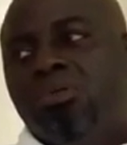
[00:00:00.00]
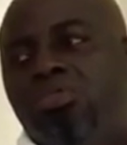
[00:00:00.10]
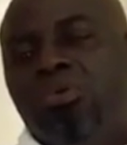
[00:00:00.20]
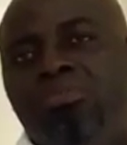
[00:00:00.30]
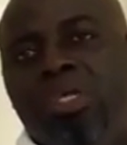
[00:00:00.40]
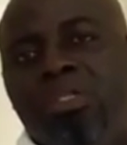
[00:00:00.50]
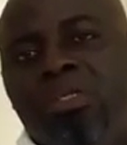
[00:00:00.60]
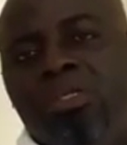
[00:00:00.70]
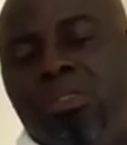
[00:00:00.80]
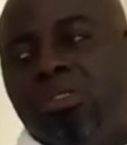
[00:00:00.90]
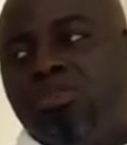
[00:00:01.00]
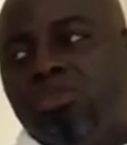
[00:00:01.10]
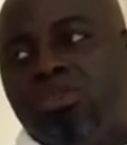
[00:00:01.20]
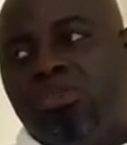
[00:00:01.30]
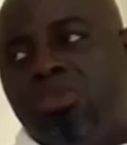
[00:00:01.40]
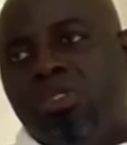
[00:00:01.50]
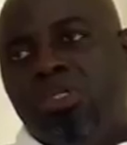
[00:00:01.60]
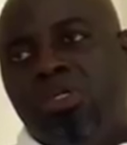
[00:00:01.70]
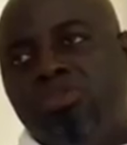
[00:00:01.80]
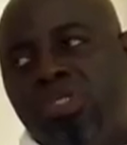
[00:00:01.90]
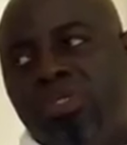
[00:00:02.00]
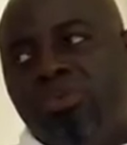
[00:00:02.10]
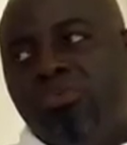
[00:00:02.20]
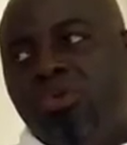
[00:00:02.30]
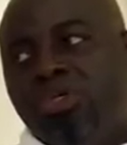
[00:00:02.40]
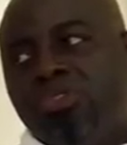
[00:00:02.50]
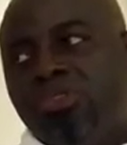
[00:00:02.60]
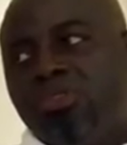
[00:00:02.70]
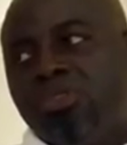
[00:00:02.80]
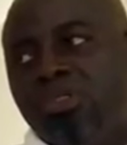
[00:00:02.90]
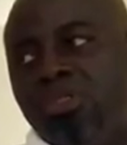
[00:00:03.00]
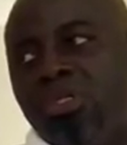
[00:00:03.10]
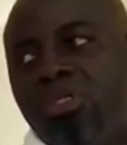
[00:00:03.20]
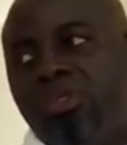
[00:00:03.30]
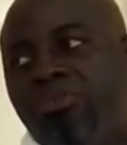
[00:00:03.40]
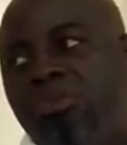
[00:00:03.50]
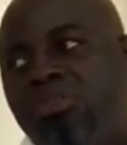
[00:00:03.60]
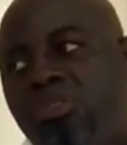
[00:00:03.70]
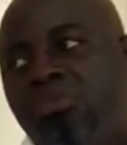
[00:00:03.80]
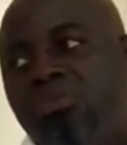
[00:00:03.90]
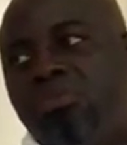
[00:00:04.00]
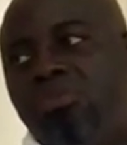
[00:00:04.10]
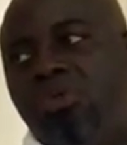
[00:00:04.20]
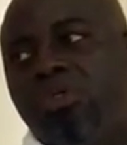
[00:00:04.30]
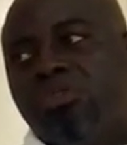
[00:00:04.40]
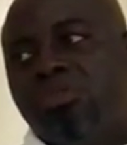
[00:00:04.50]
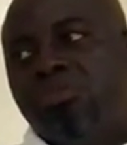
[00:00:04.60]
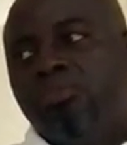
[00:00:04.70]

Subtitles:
But mainly, they're supposed to only, you know, generate mortgages and give out mortgages.